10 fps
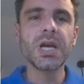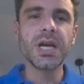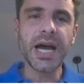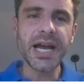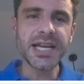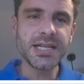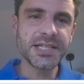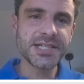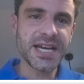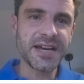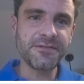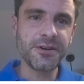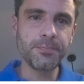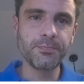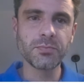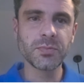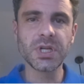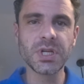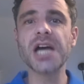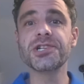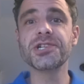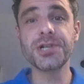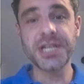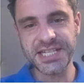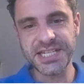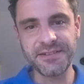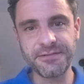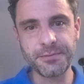I can hit save. I should hit save.